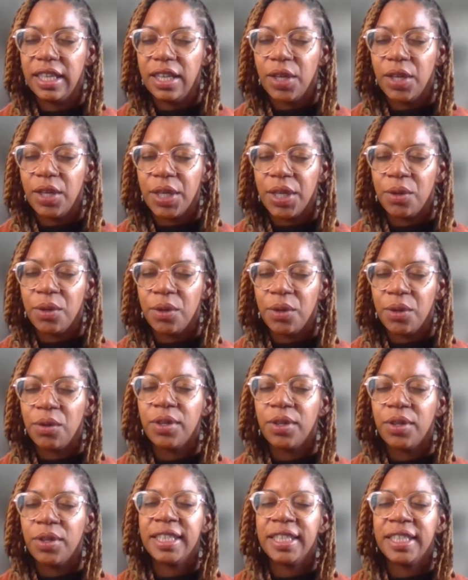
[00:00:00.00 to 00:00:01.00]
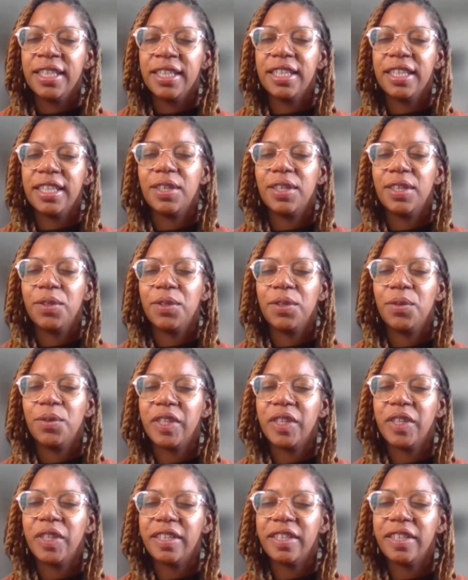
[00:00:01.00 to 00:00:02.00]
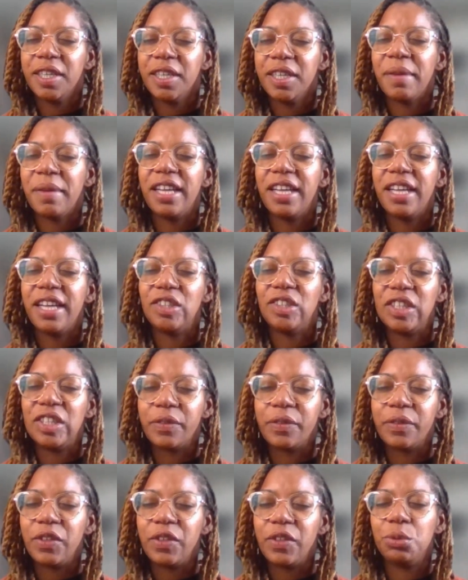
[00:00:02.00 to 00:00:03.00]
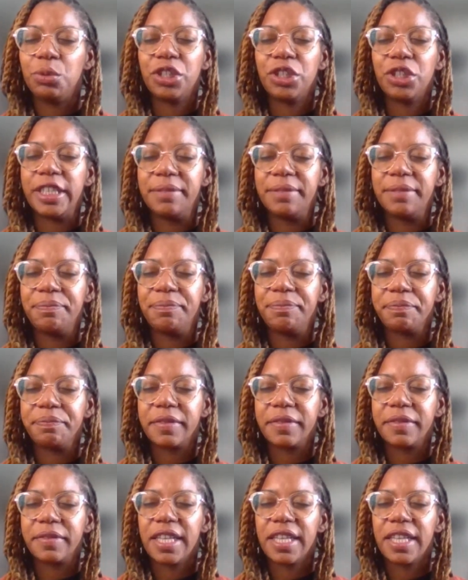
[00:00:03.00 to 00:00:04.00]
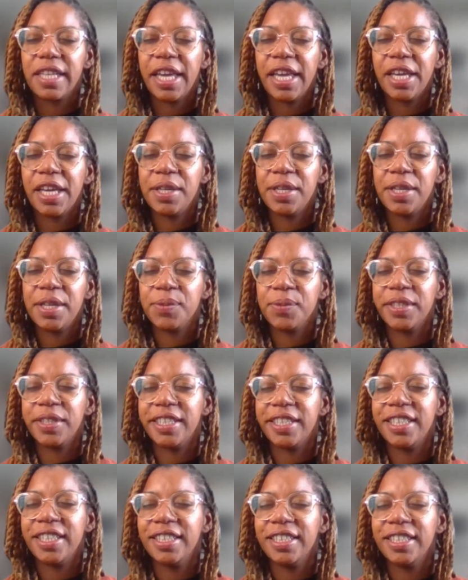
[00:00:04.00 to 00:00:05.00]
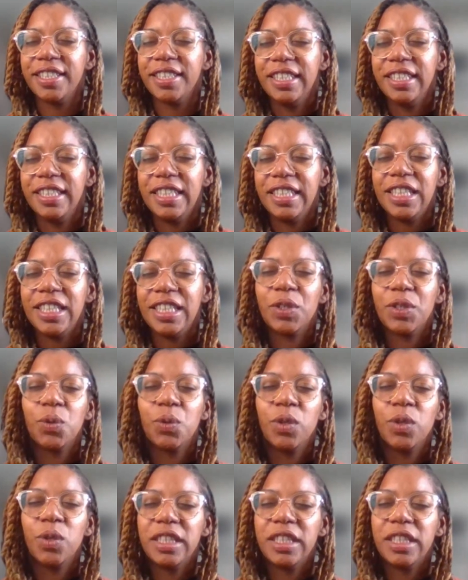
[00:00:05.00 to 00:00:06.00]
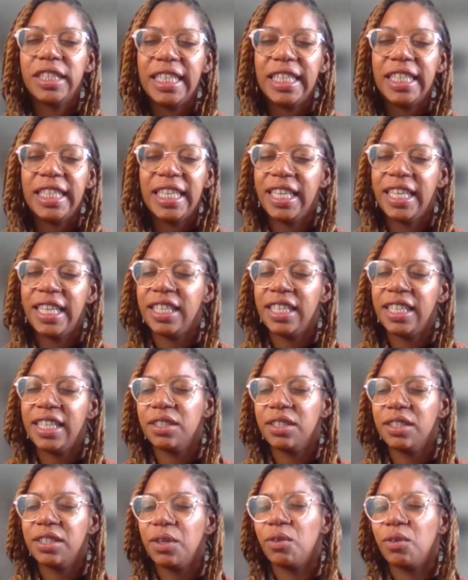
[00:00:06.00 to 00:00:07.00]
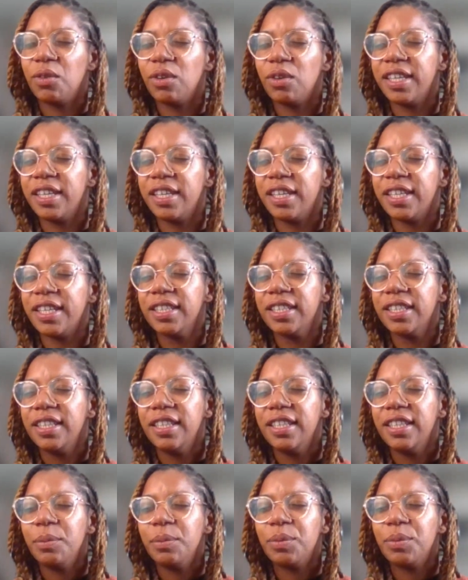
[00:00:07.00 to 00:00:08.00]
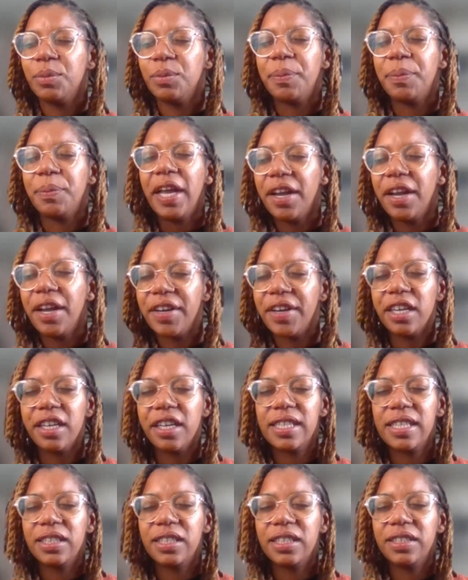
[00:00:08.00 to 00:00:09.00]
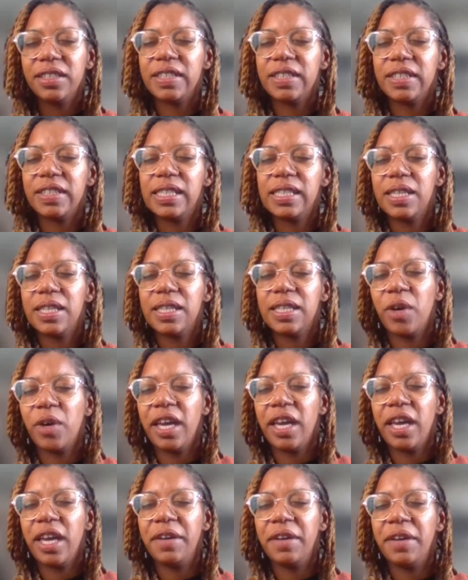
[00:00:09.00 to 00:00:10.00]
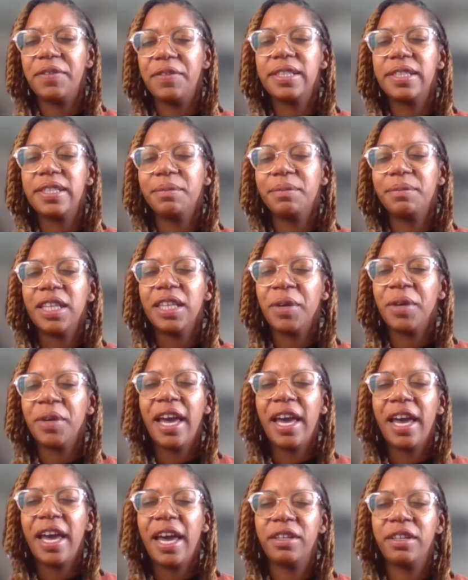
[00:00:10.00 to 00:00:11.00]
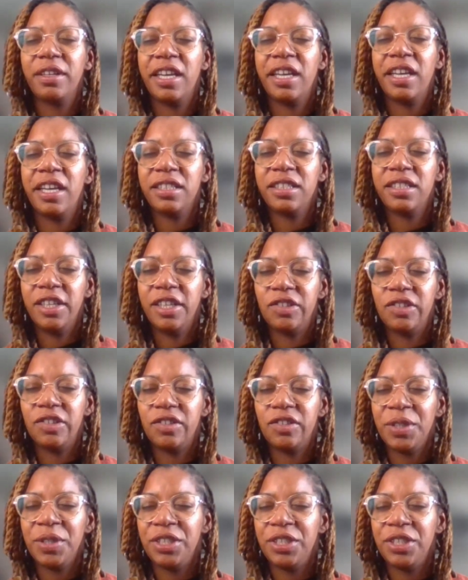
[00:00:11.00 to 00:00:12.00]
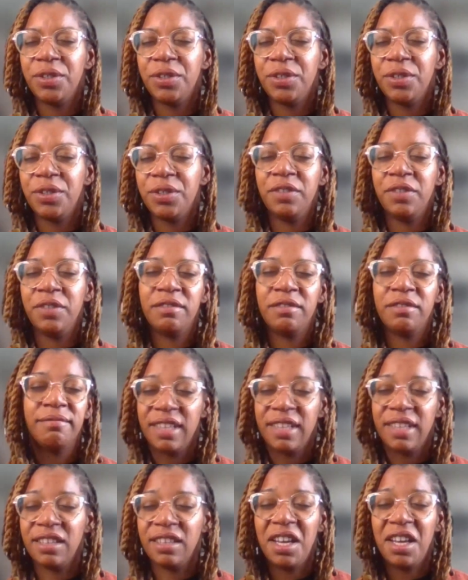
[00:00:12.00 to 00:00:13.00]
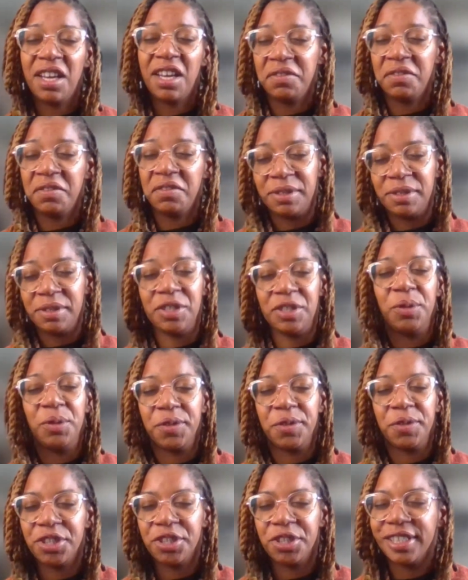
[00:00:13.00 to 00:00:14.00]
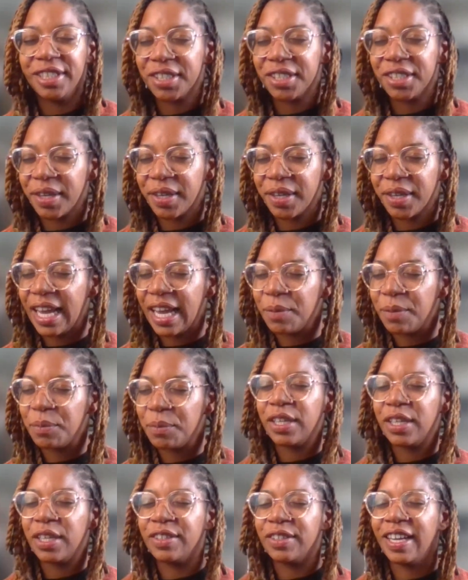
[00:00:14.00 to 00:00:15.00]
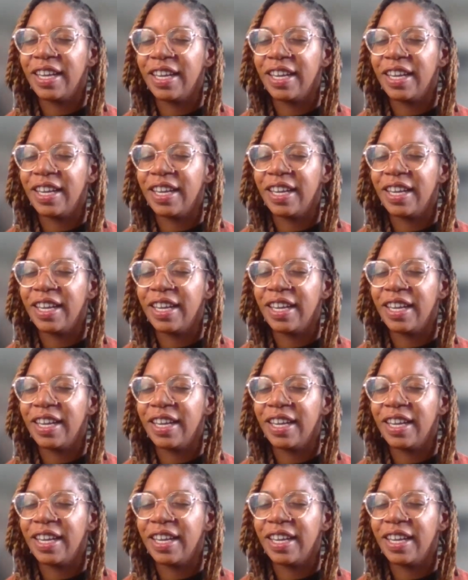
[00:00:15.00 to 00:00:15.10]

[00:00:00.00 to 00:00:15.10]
Or we're imagining the future and we're either worrying or preparing ourselves in some way for something that we haven't yet touched, that we don't even a lot of times know for sure is going to happen, right?